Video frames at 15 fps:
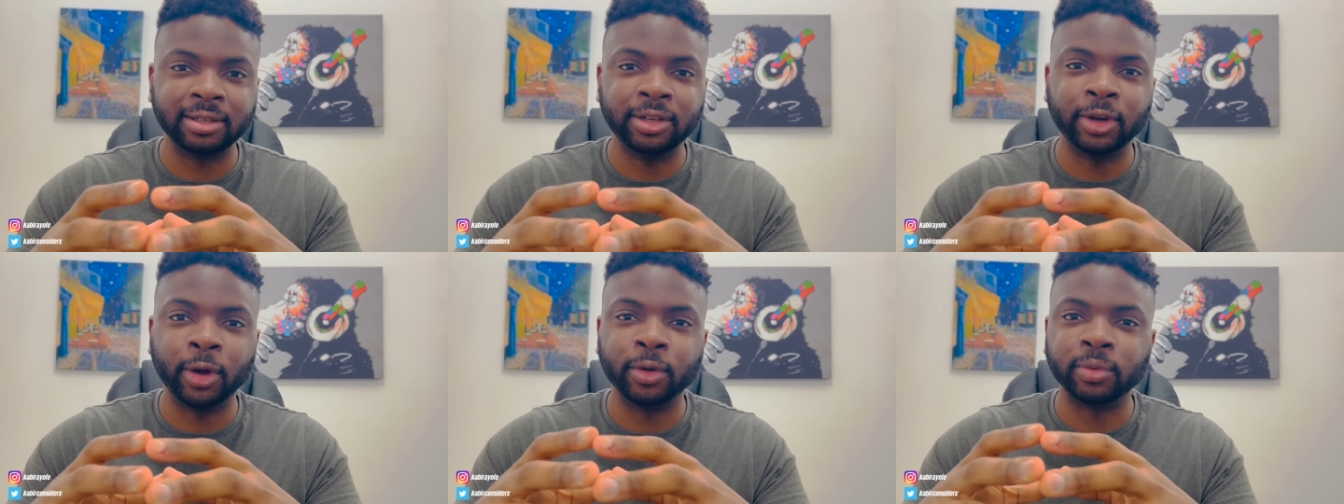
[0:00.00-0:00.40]

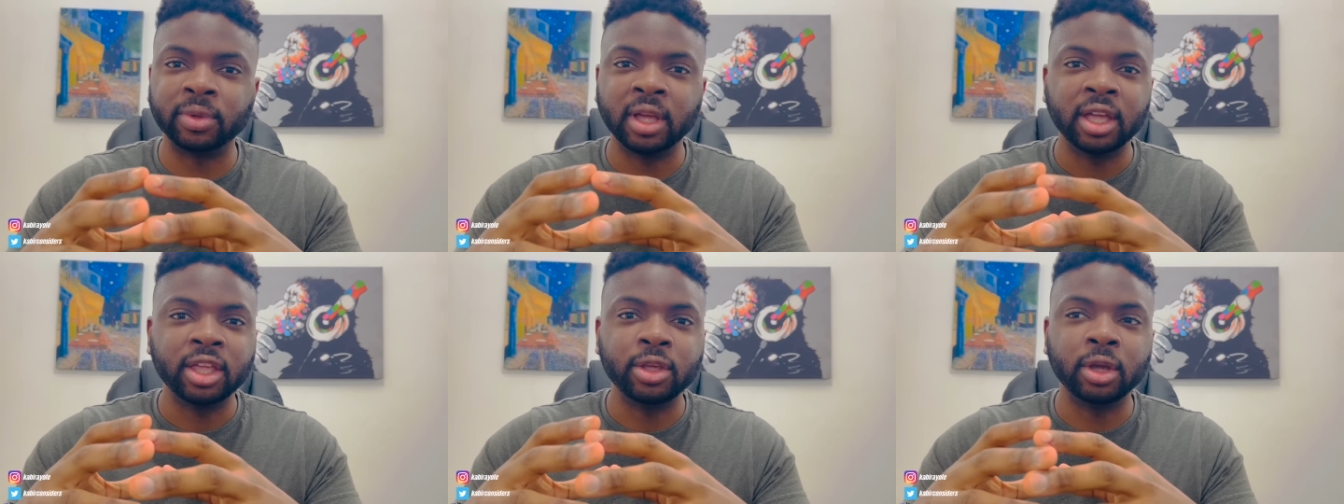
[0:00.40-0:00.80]
You know,
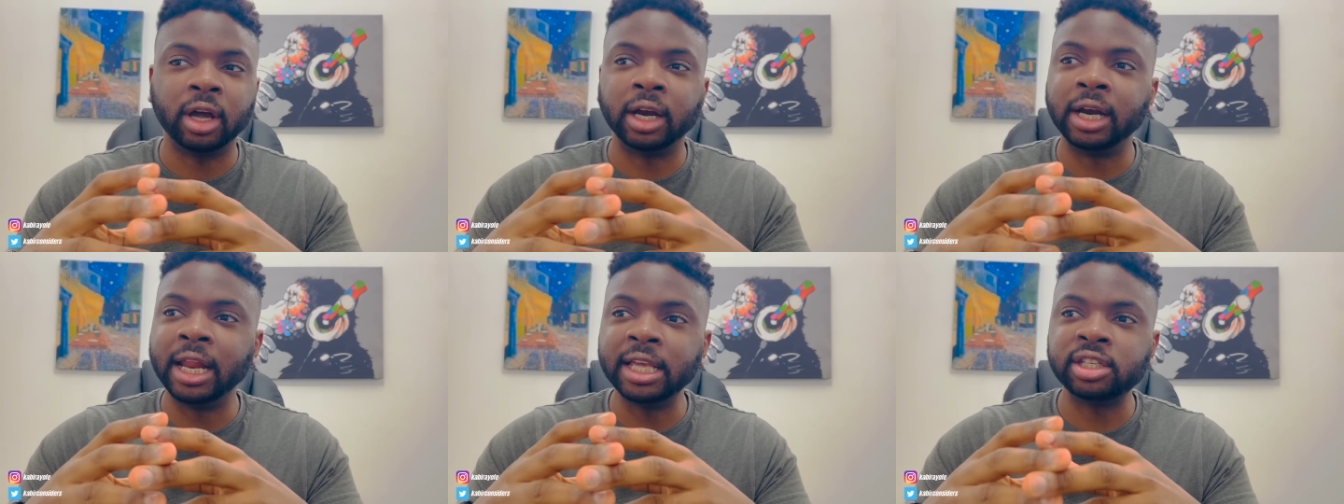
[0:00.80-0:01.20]

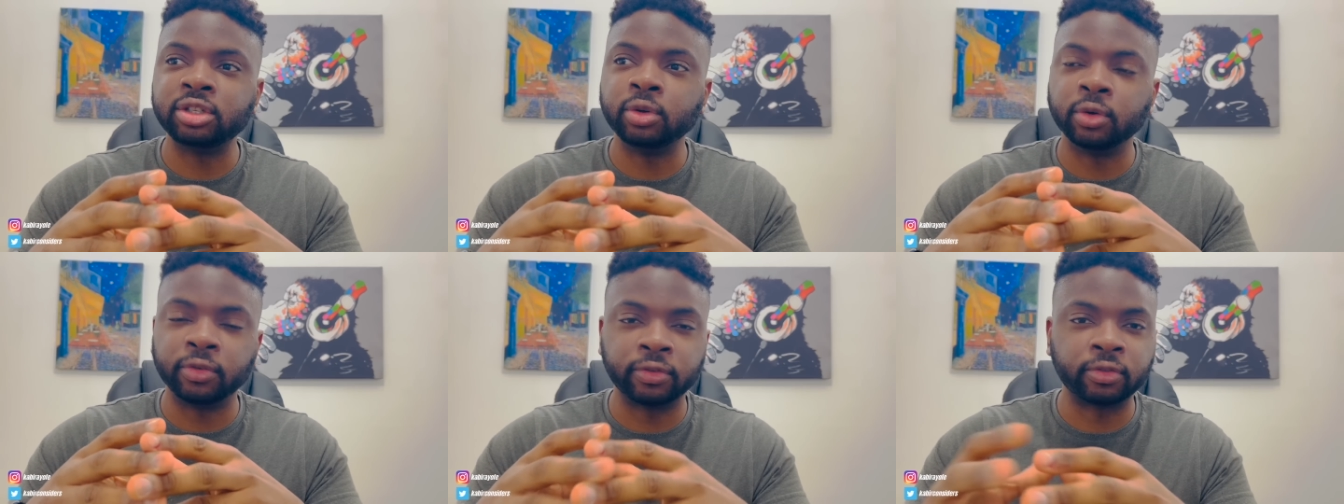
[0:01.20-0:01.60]
unless
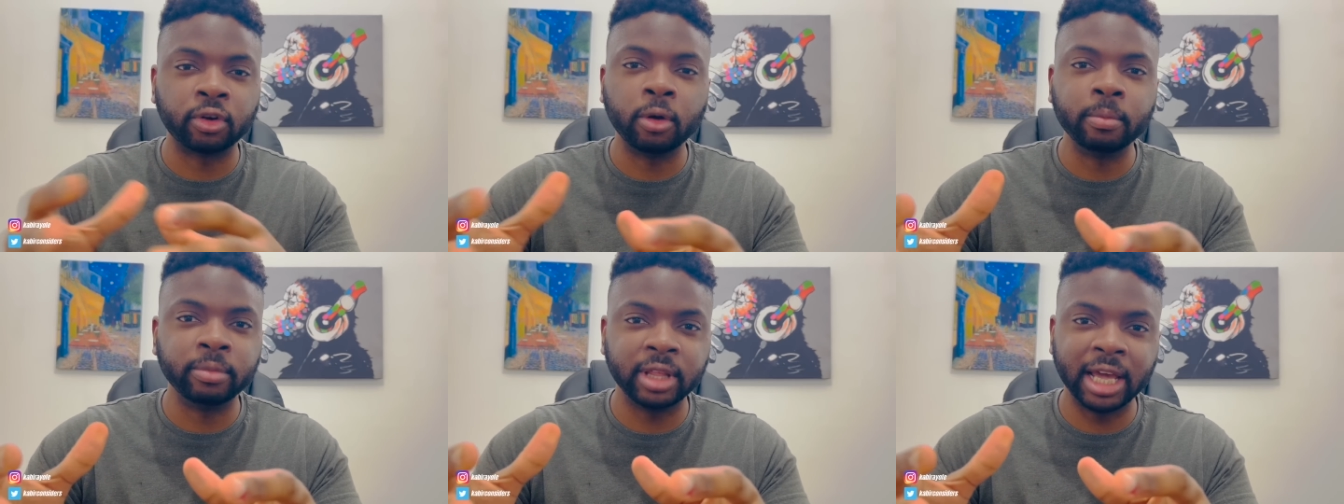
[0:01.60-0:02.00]
you're
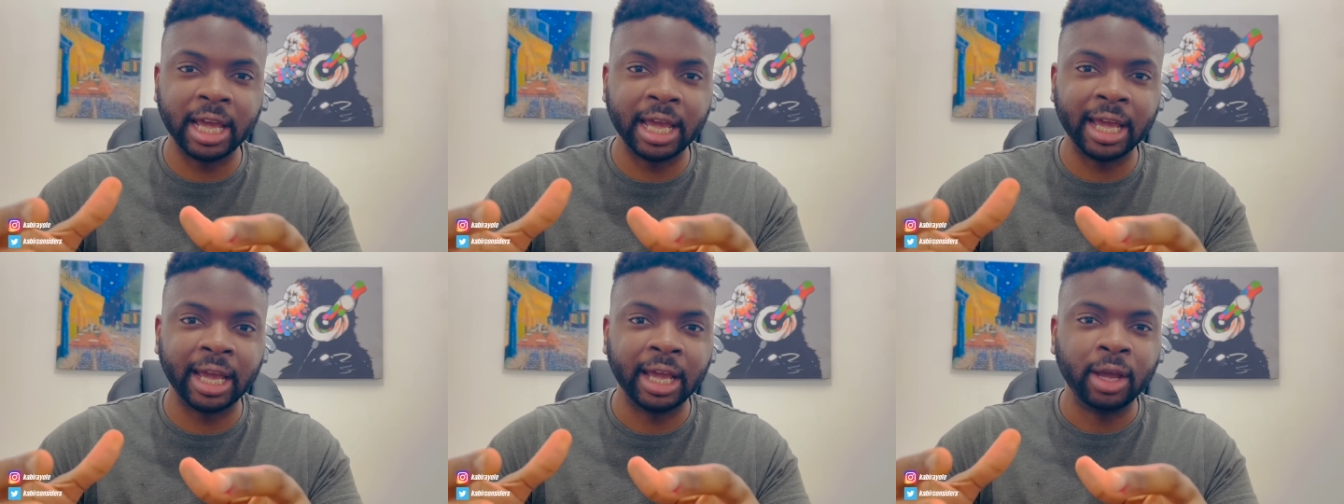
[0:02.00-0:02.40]
from
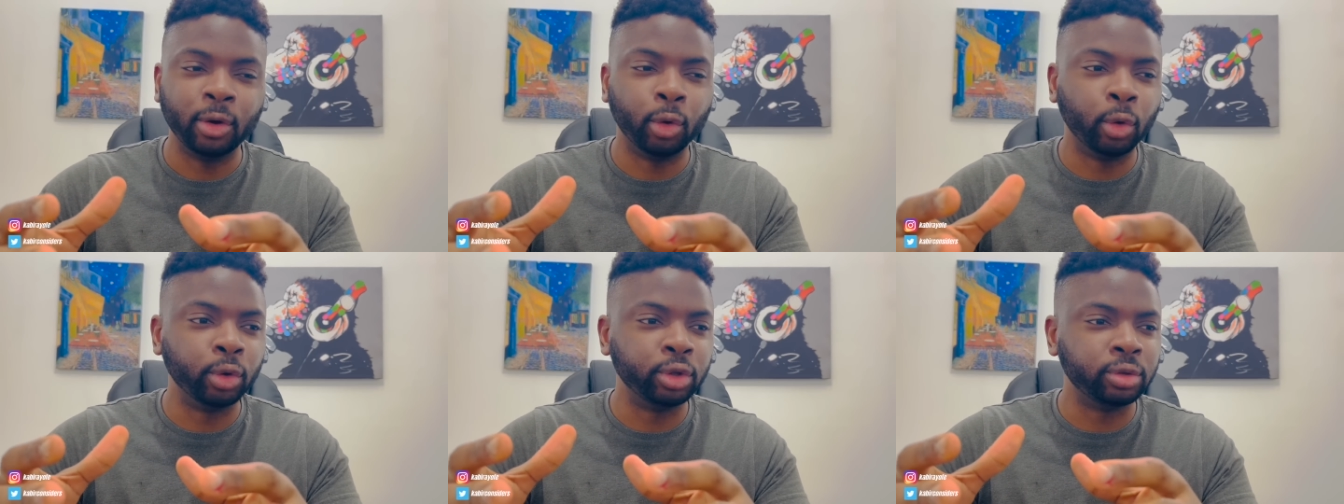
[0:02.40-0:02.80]
there
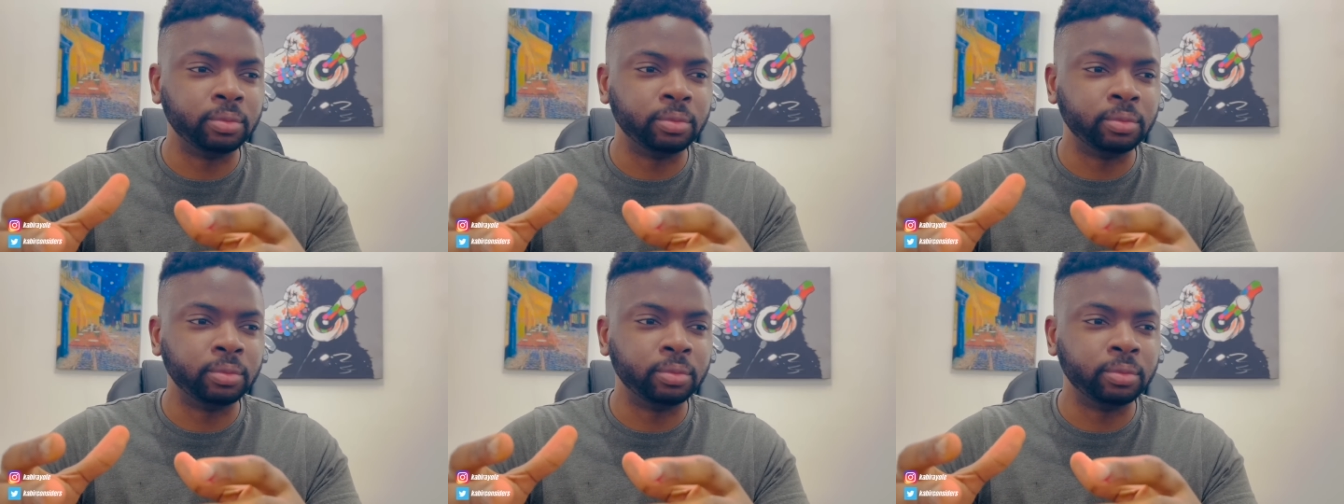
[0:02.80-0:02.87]
or